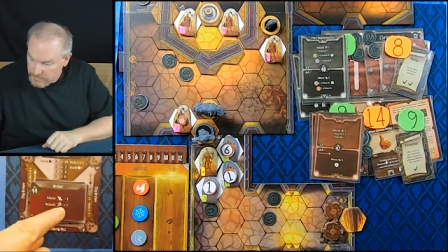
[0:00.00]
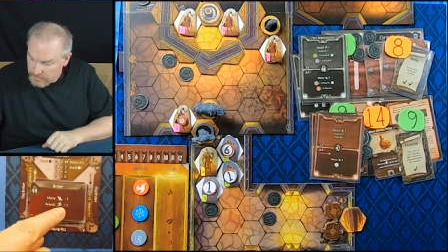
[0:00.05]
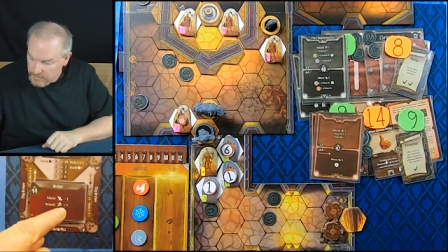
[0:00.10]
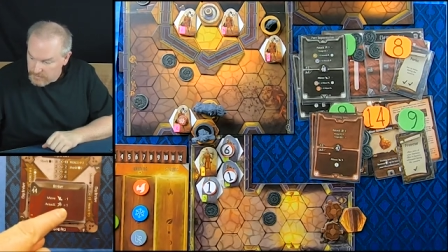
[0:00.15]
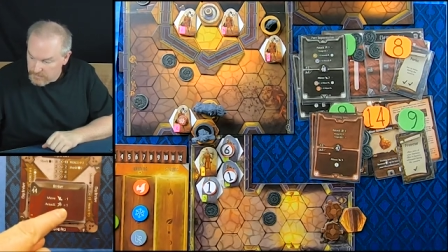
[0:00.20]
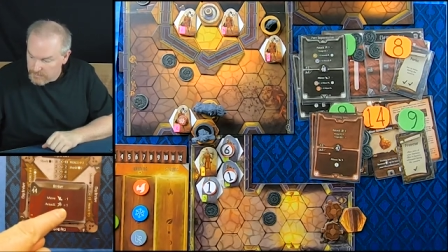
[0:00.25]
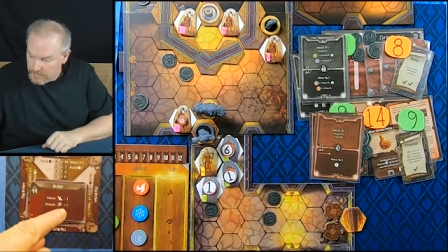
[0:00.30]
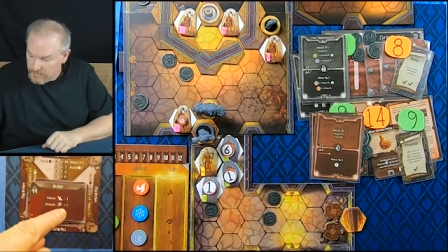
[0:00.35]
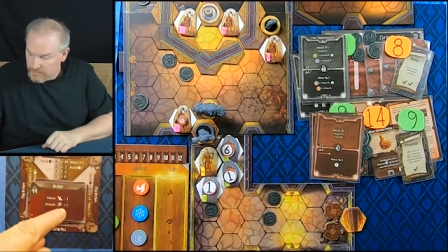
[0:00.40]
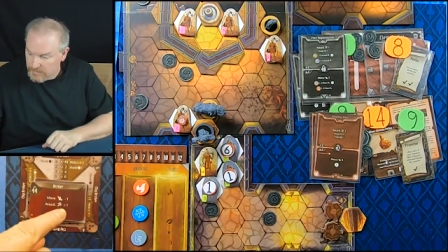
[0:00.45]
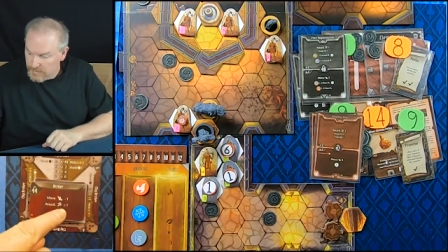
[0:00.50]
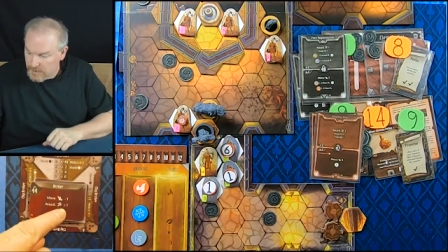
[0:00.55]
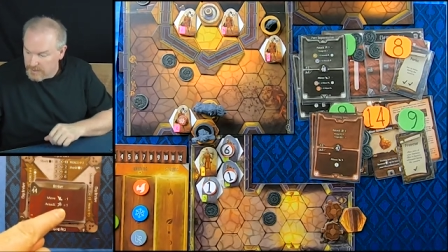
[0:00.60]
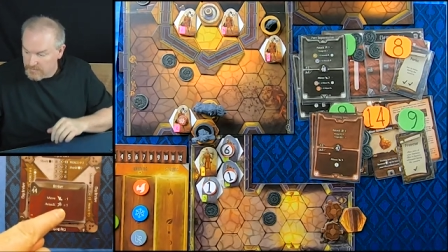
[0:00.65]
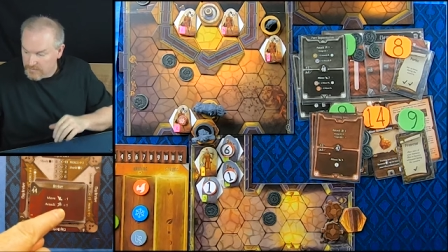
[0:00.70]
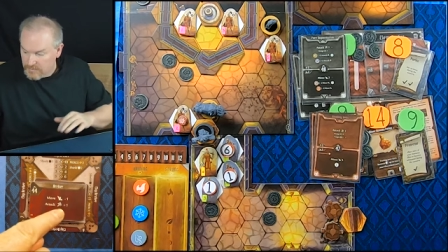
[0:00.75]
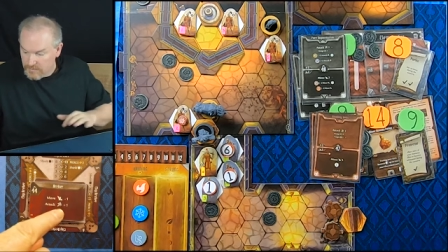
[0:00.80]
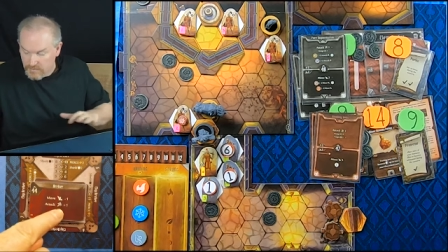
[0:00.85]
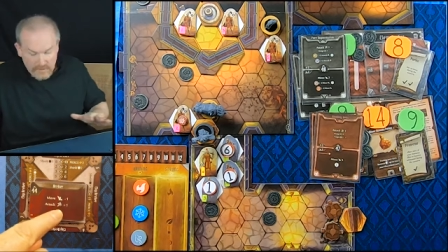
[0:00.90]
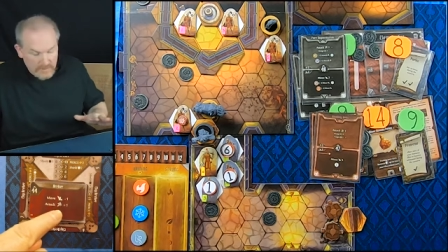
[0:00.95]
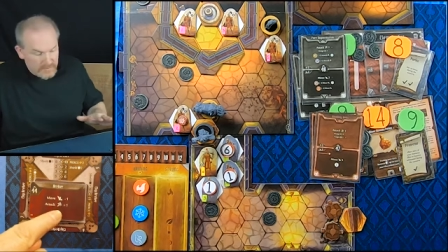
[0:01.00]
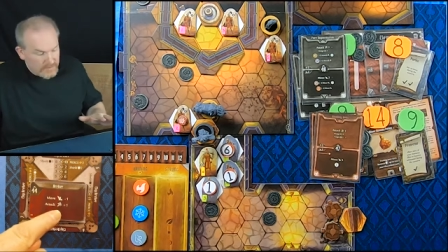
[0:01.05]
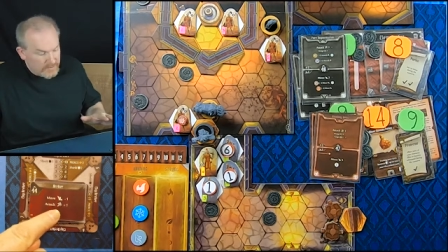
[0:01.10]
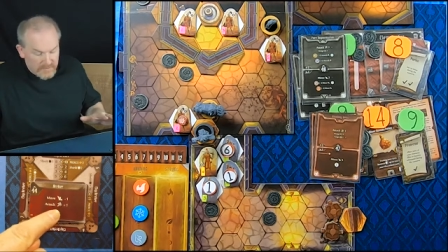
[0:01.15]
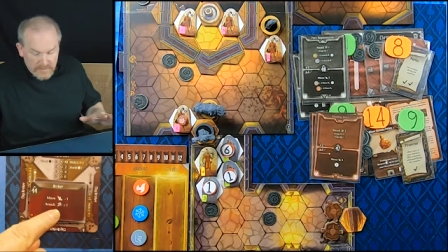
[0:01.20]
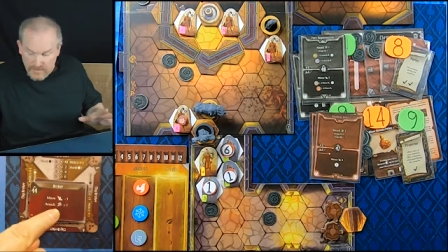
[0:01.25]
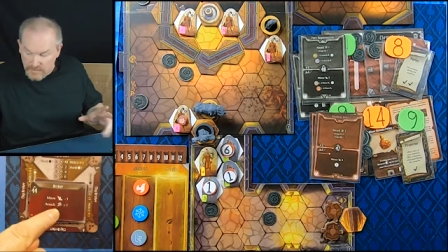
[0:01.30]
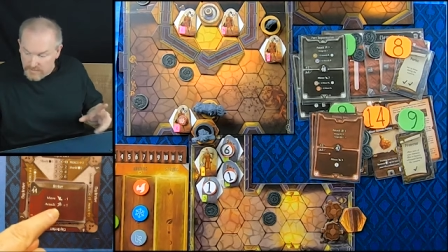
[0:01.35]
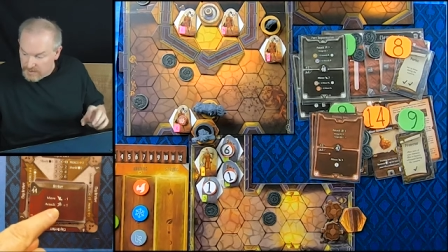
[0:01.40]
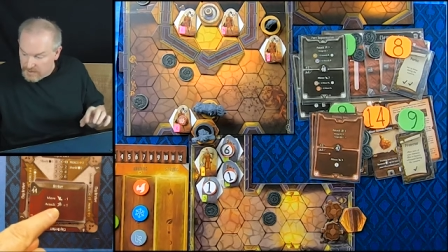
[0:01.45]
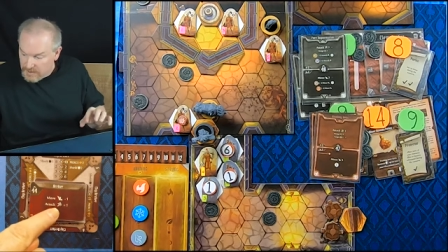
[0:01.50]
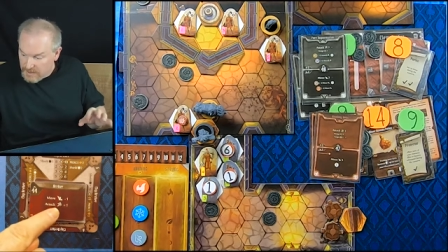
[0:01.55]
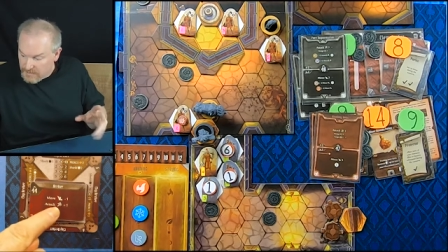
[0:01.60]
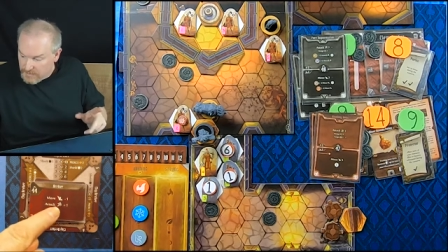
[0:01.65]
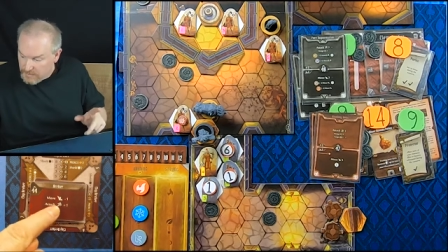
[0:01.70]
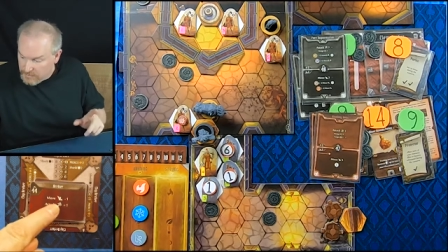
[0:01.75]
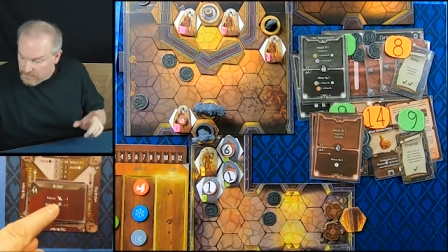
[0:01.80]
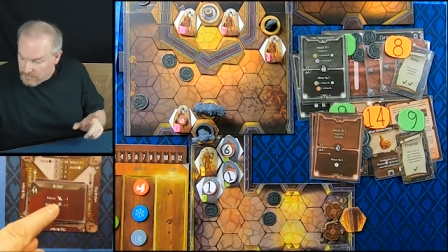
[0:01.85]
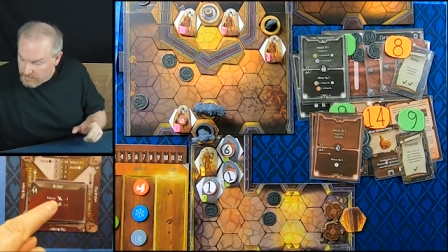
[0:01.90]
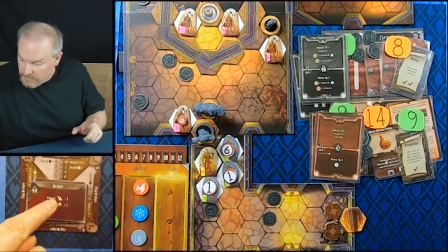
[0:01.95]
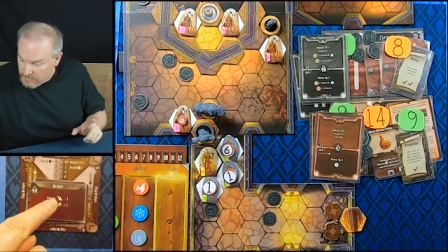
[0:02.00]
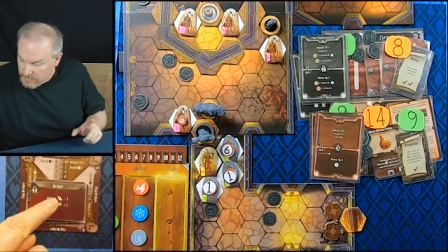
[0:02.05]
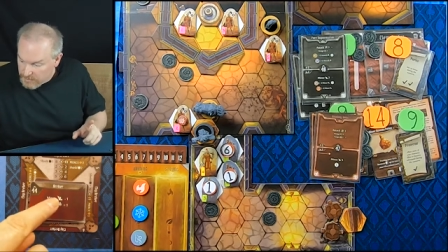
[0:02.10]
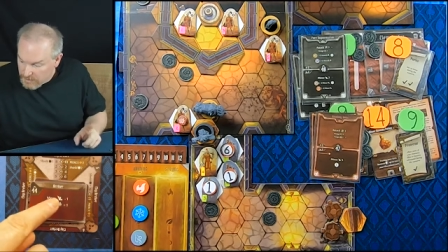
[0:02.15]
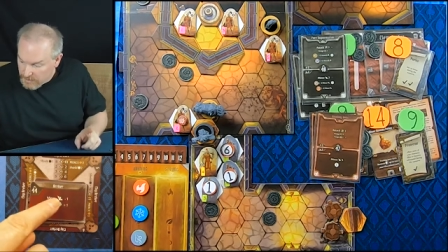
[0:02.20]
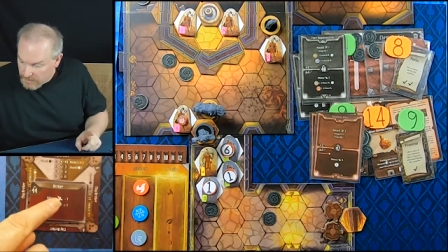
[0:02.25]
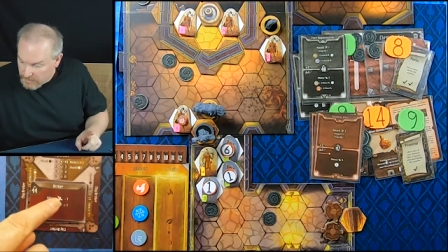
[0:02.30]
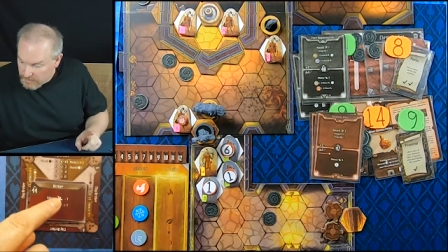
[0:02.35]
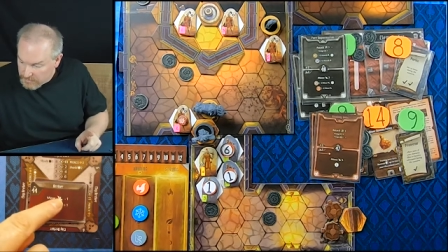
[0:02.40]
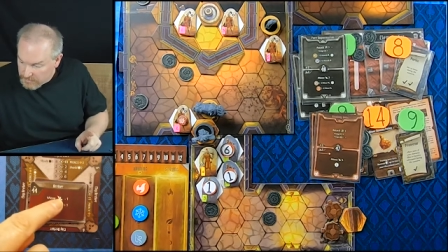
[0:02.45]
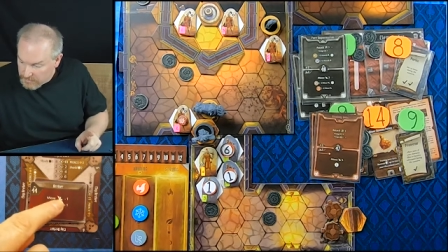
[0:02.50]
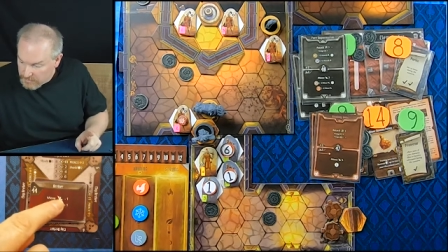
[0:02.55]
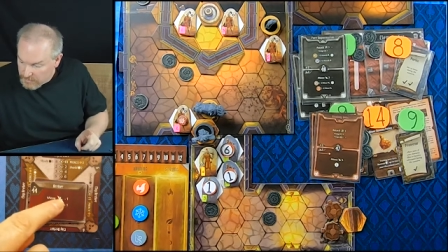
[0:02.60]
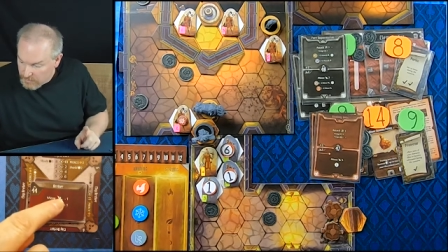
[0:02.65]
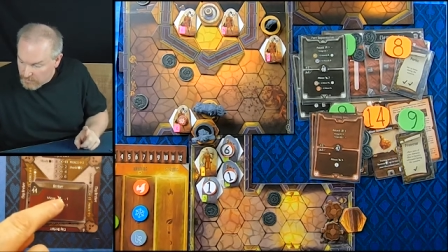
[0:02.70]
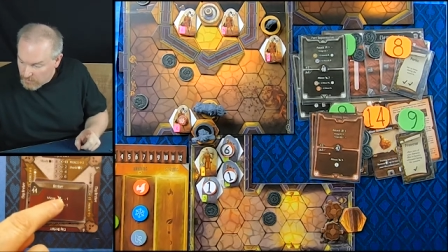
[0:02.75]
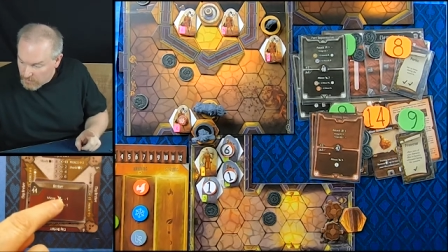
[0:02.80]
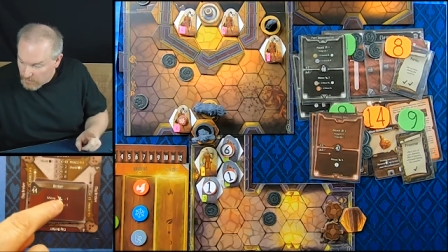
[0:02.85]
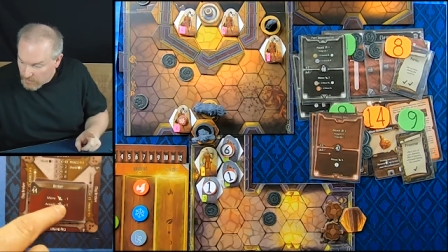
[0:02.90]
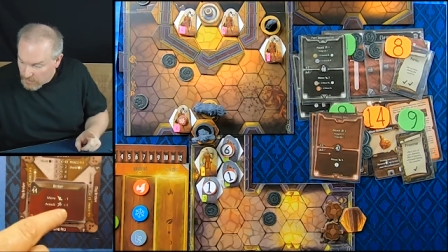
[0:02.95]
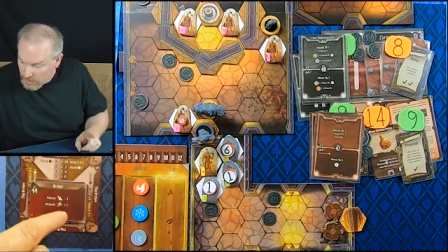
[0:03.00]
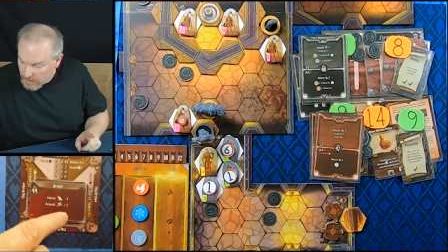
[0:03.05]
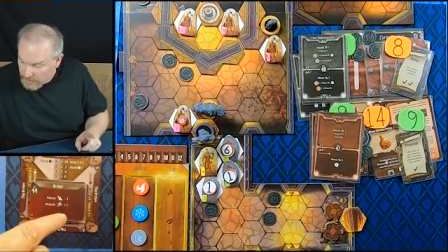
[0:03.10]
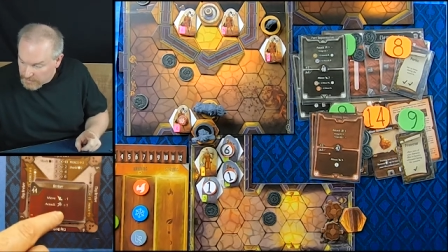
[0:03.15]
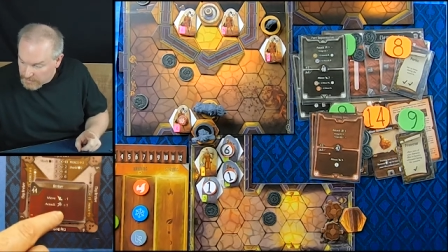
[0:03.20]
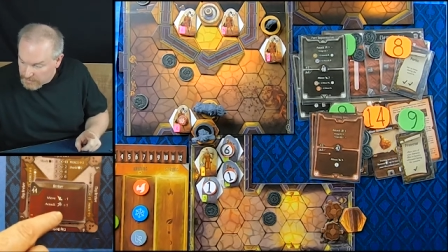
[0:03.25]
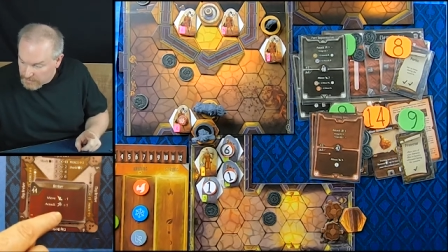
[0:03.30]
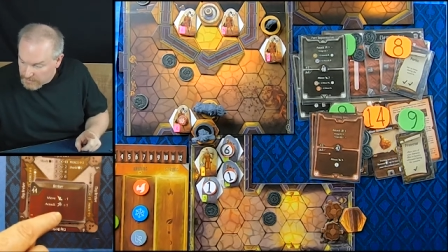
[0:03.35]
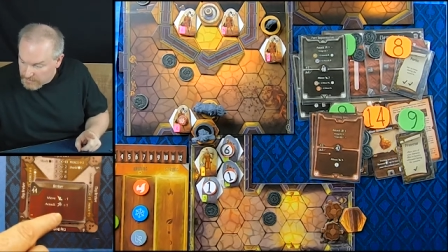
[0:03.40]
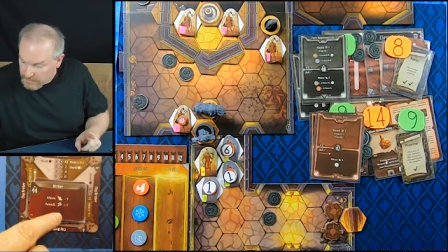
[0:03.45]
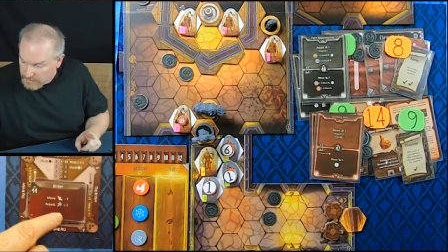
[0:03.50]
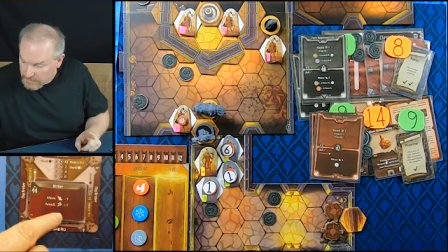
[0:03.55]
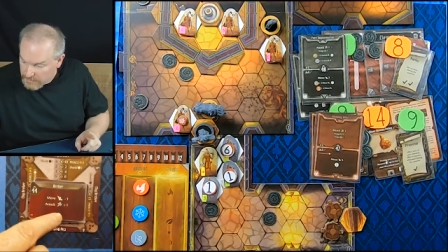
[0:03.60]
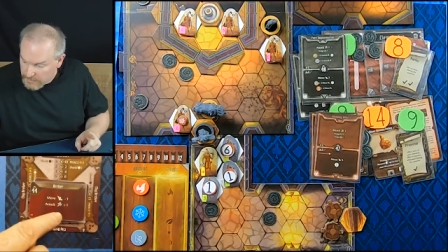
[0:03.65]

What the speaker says: move -1, which means they're going to have a move of 1.